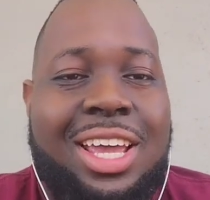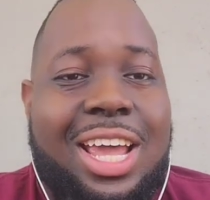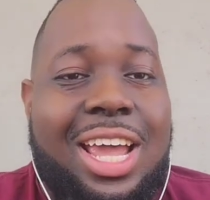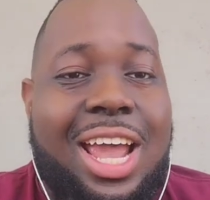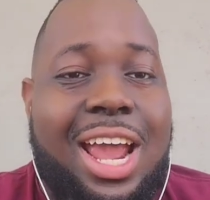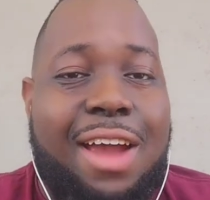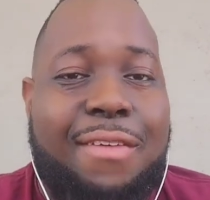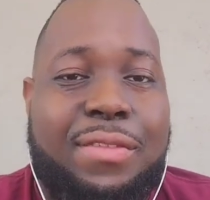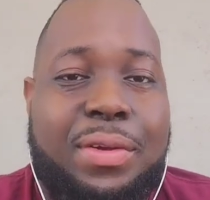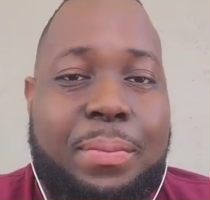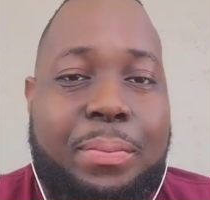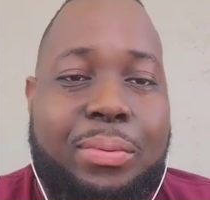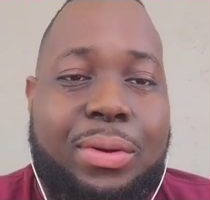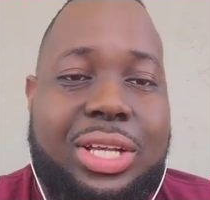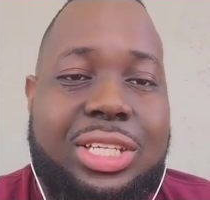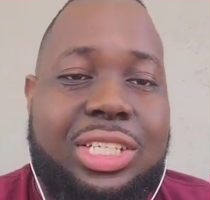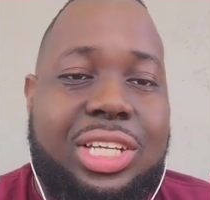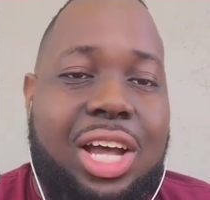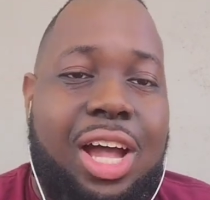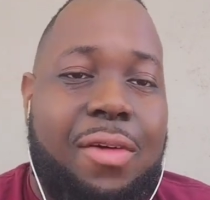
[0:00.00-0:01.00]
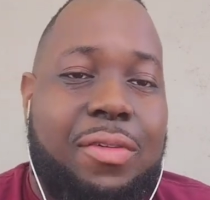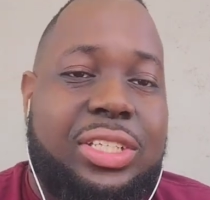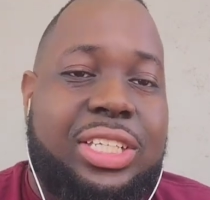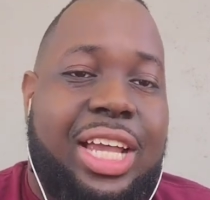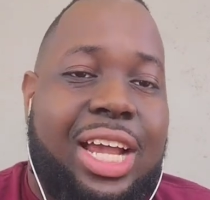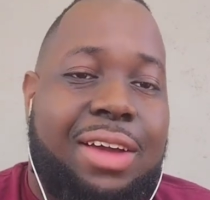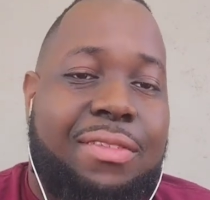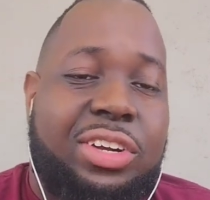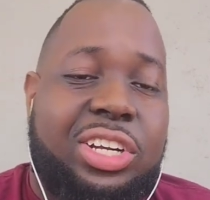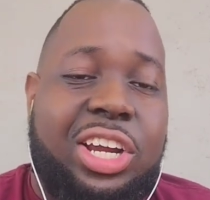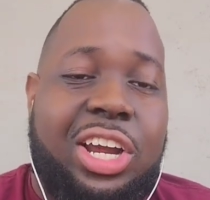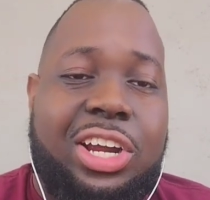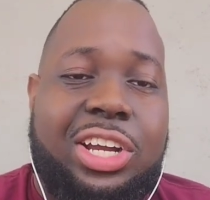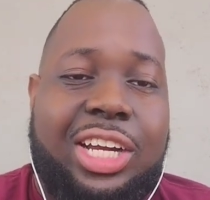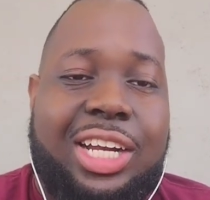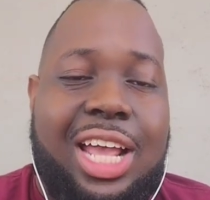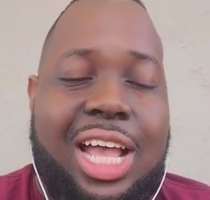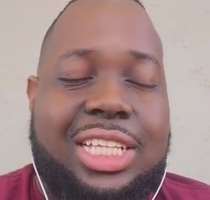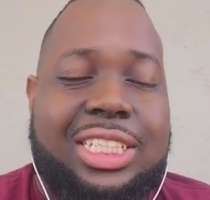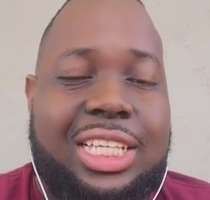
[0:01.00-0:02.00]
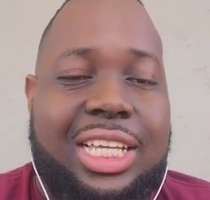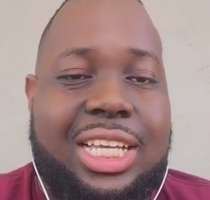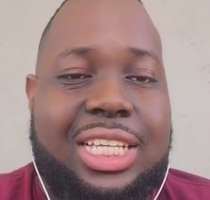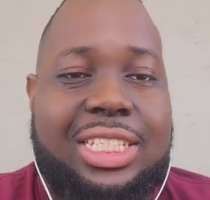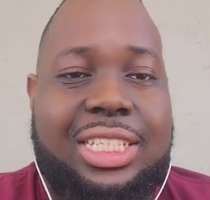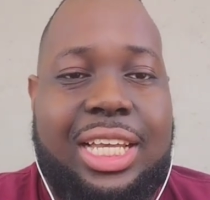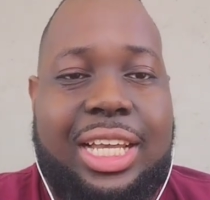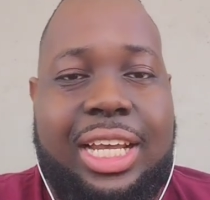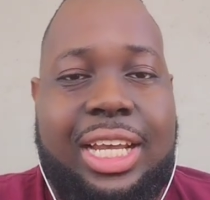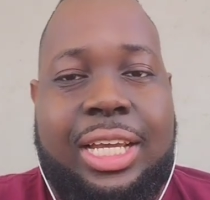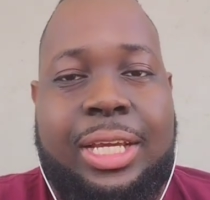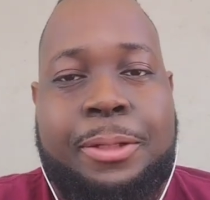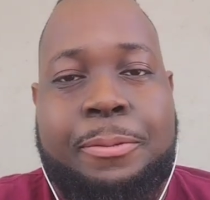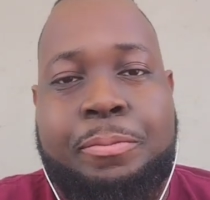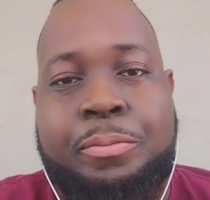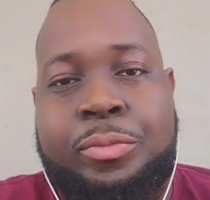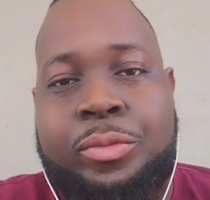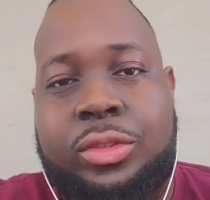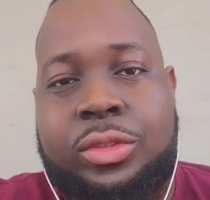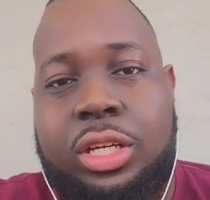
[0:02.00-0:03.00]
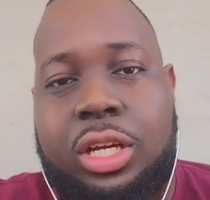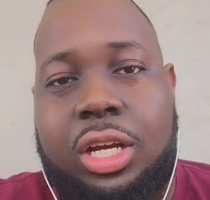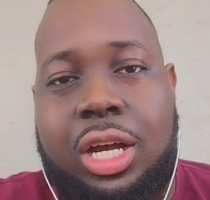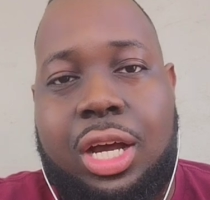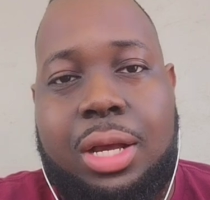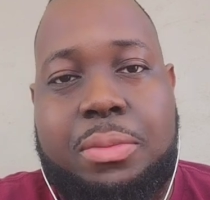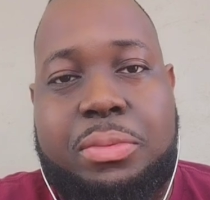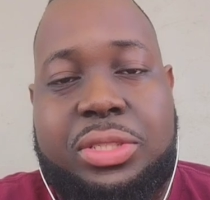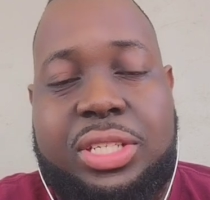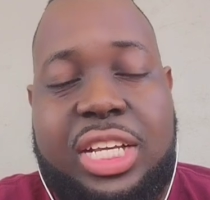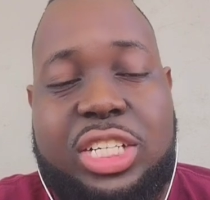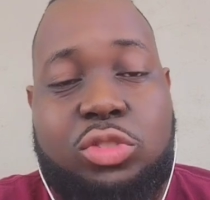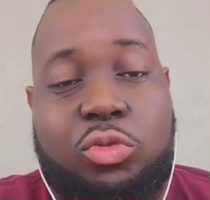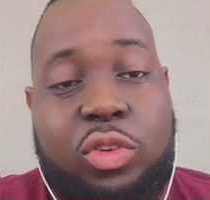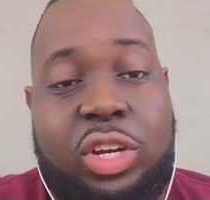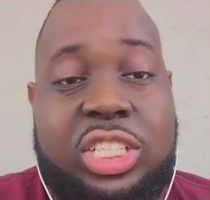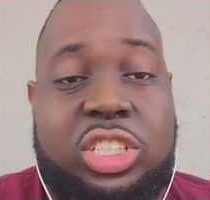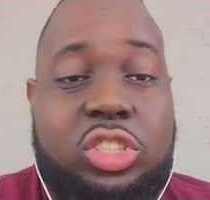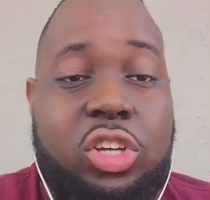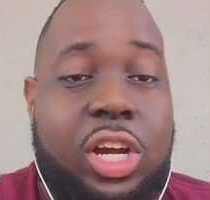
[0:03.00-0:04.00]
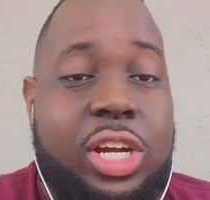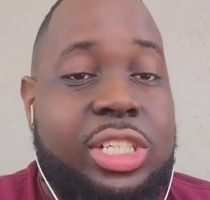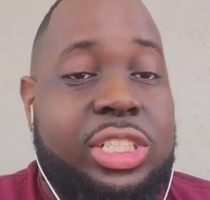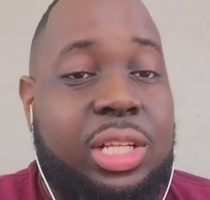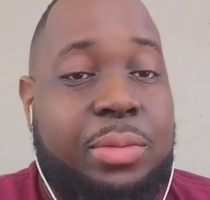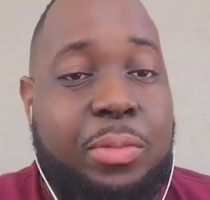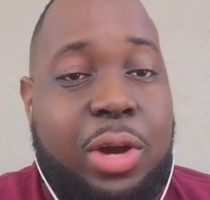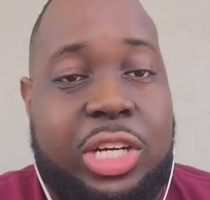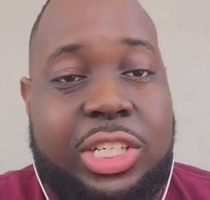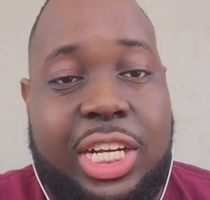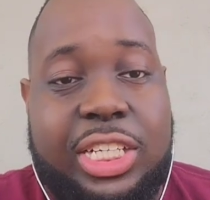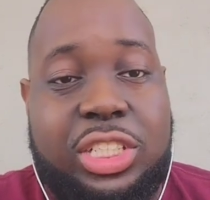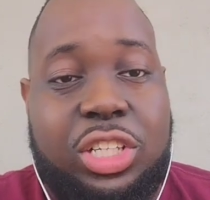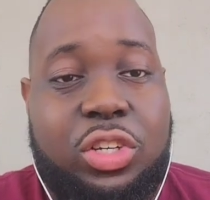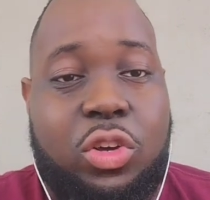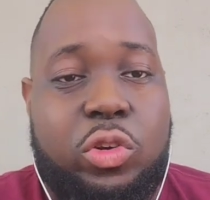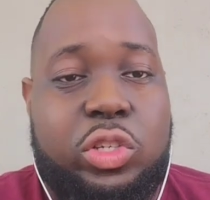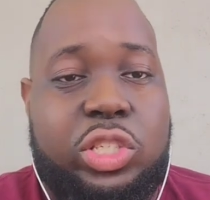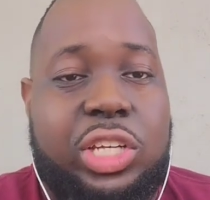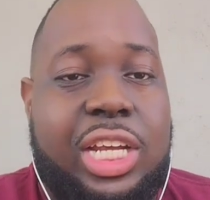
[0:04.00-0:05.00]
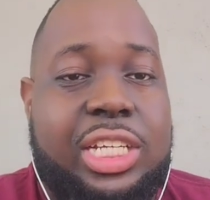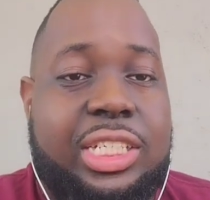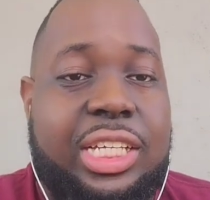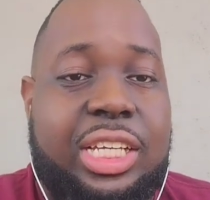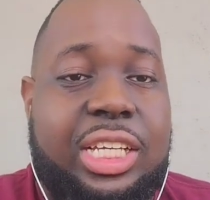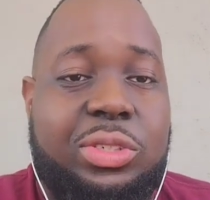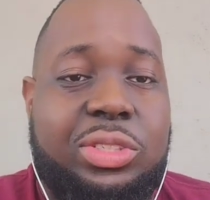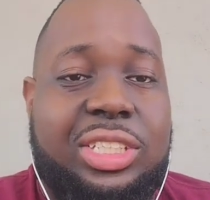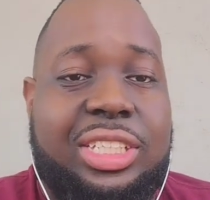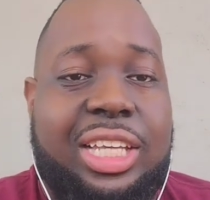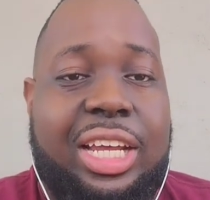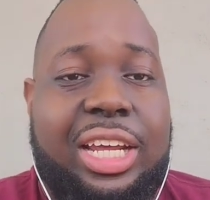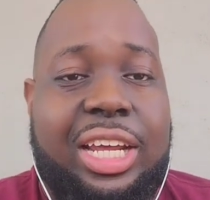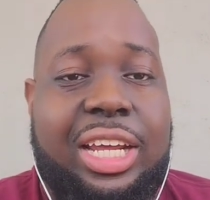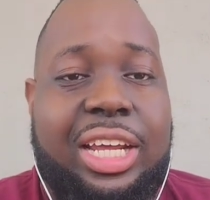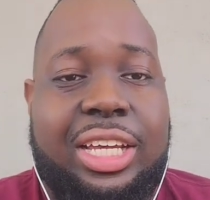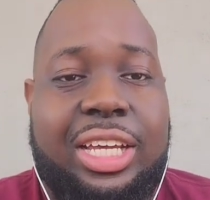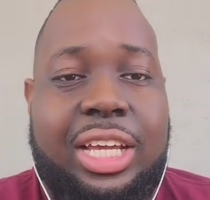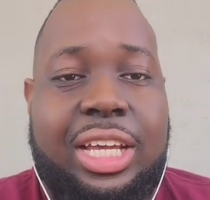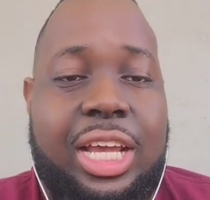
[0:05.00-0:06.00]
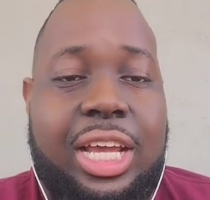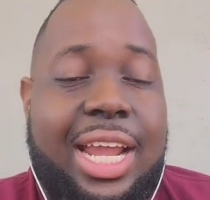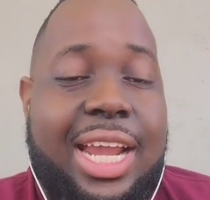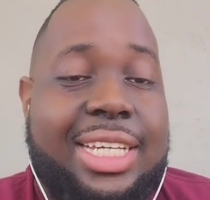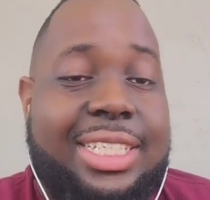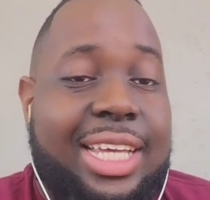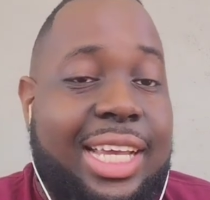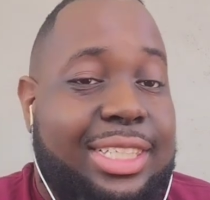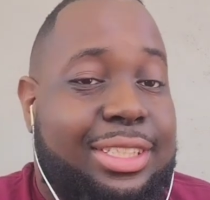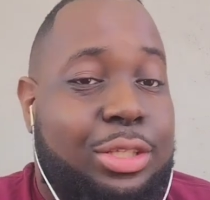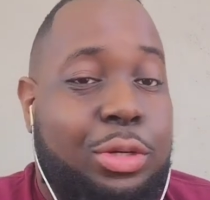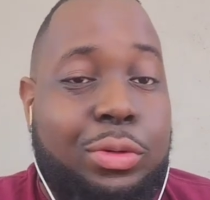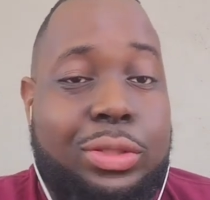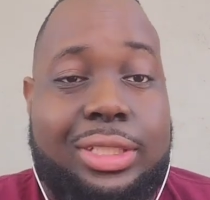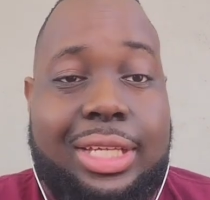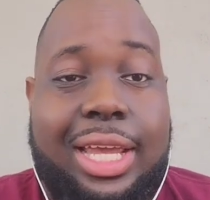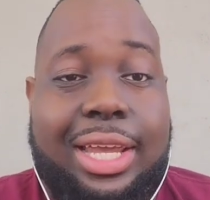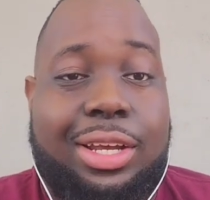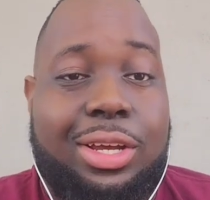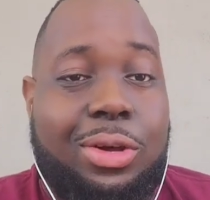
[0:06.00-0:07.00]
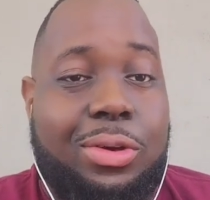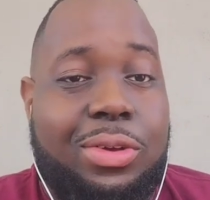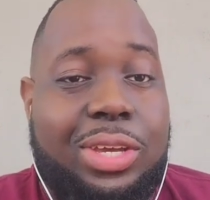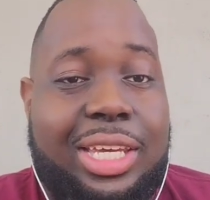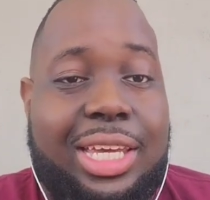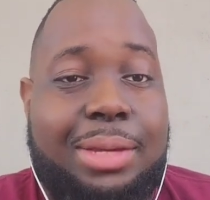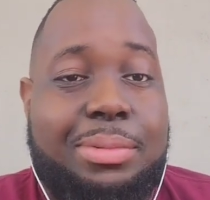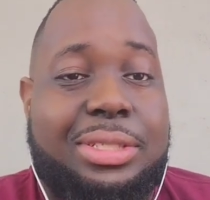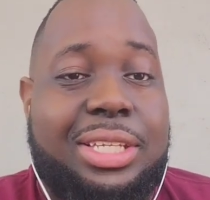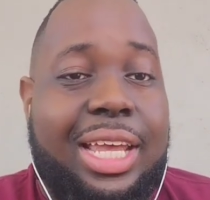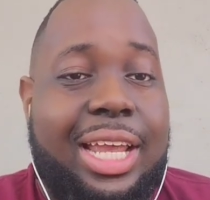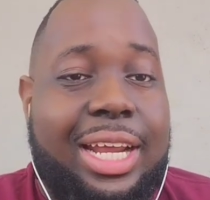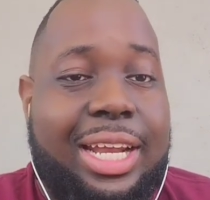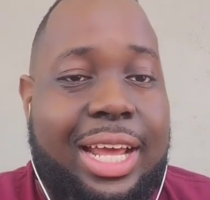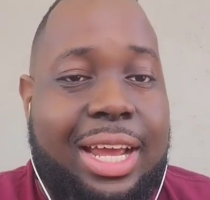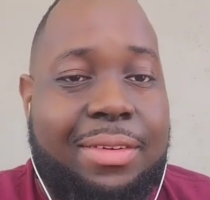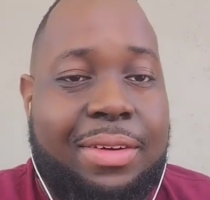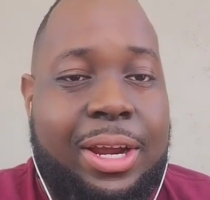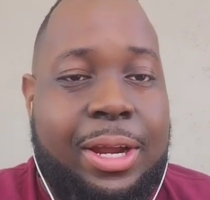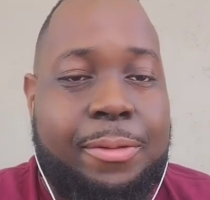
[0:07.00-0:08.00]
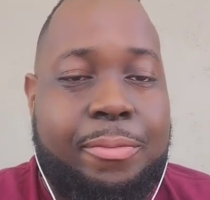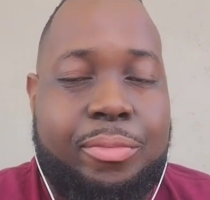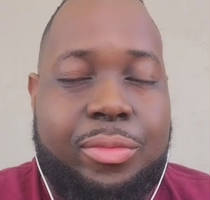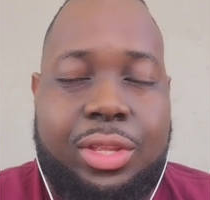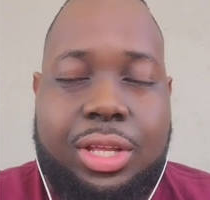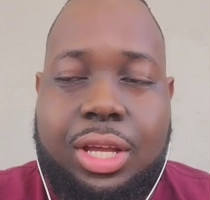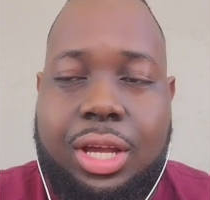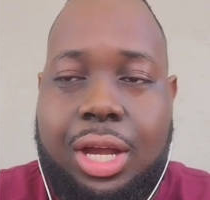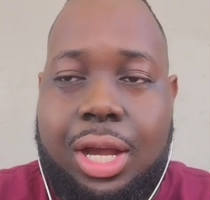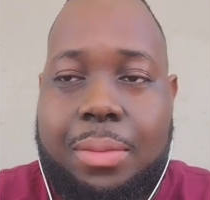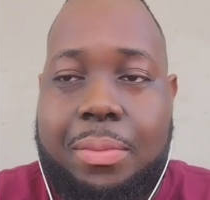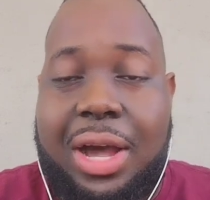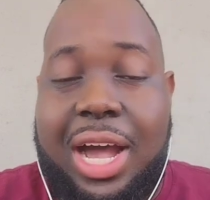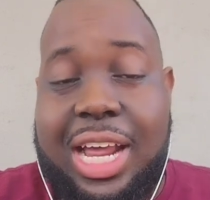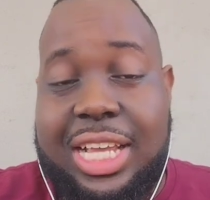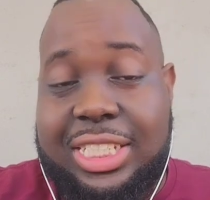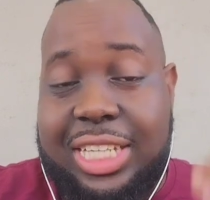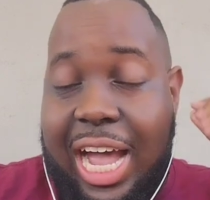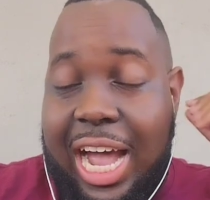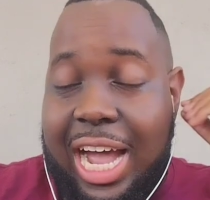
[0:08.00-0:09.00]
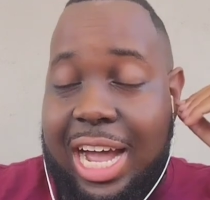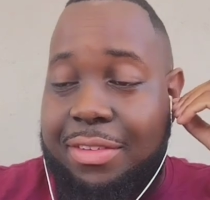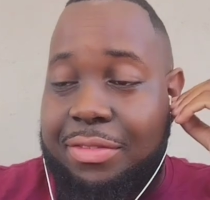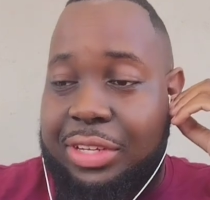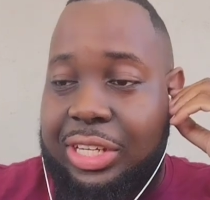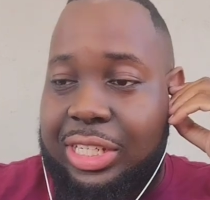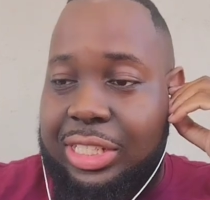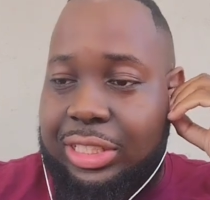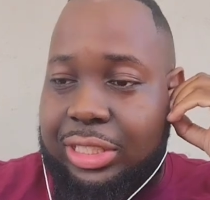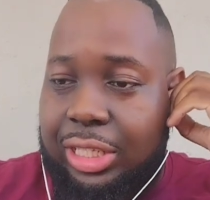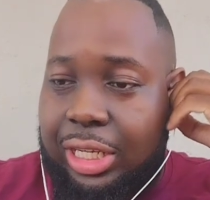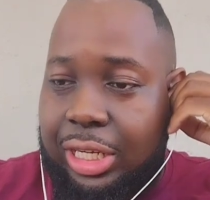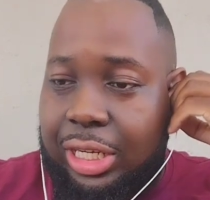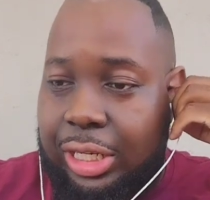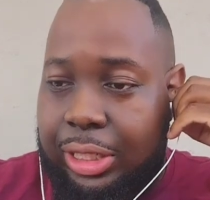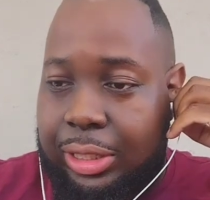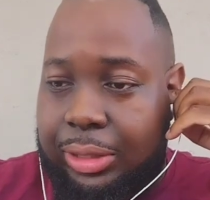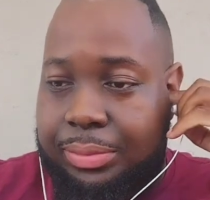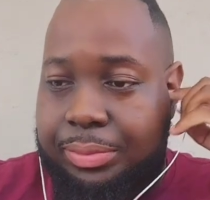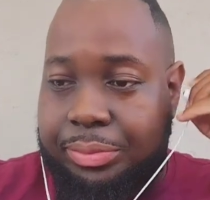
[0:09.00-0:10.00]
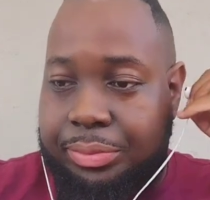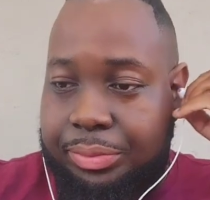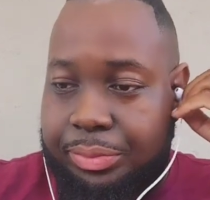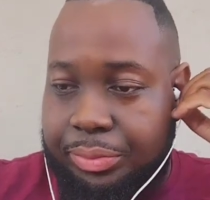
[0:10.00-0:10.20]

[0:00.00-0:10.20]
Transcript: every press conference that Eric Costa has said uh, since Ray started this Lamar Jackson negotiation, he said it takes two to tango. He keeps saying that, right? Um, that's an obvious, um,